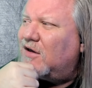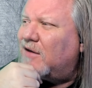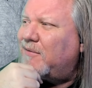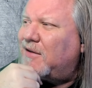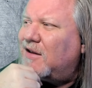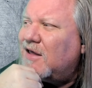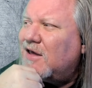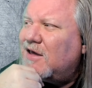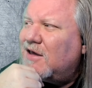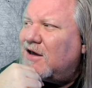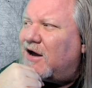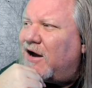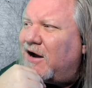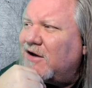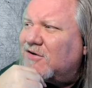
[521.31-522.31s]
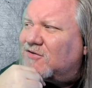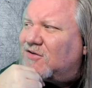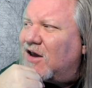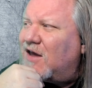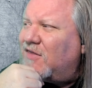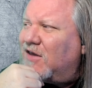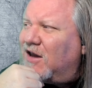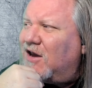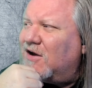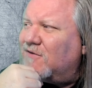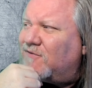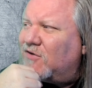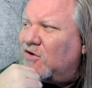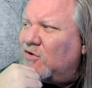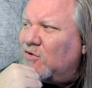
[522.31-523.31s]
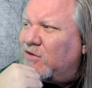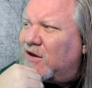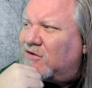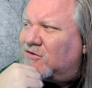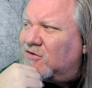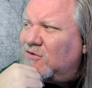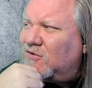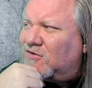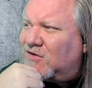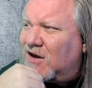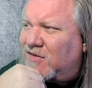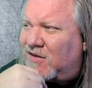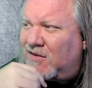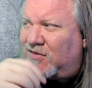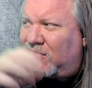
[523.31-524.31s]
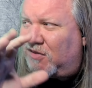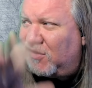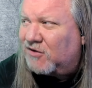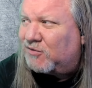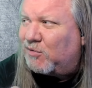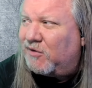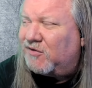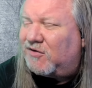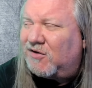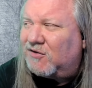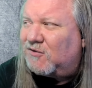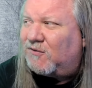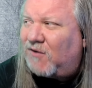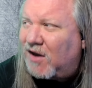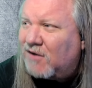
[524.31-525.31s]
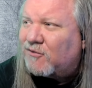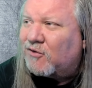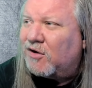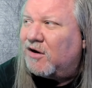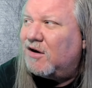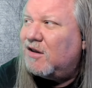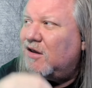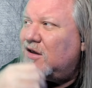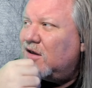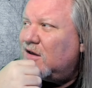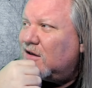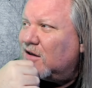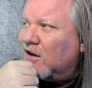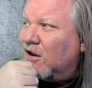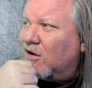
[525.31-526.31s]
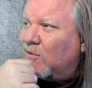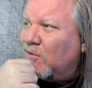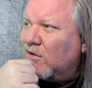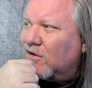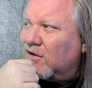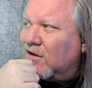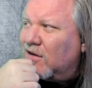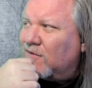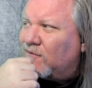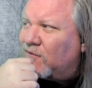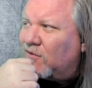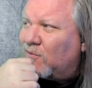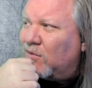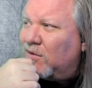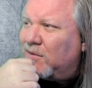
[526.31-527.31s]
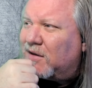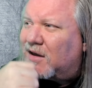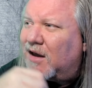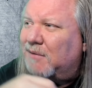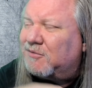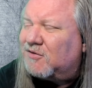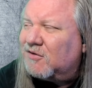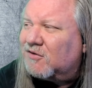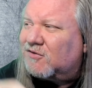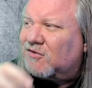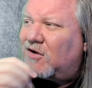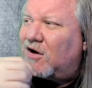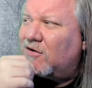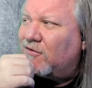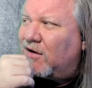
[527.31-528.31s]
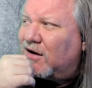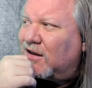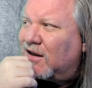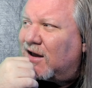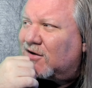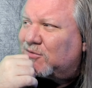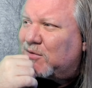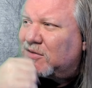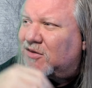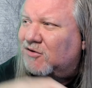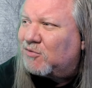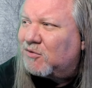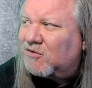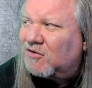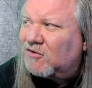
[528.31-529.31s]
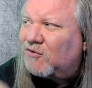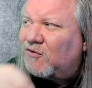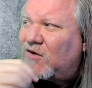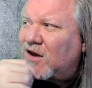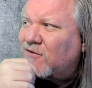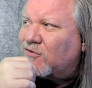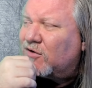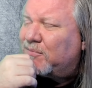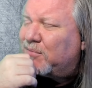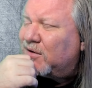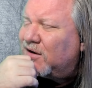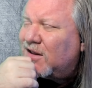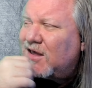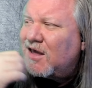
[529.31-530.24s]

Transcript: I mean, I understand the interview that Two said that this was his favorite, you know, but when it comes to the songwriting aspect, this was his favorite, but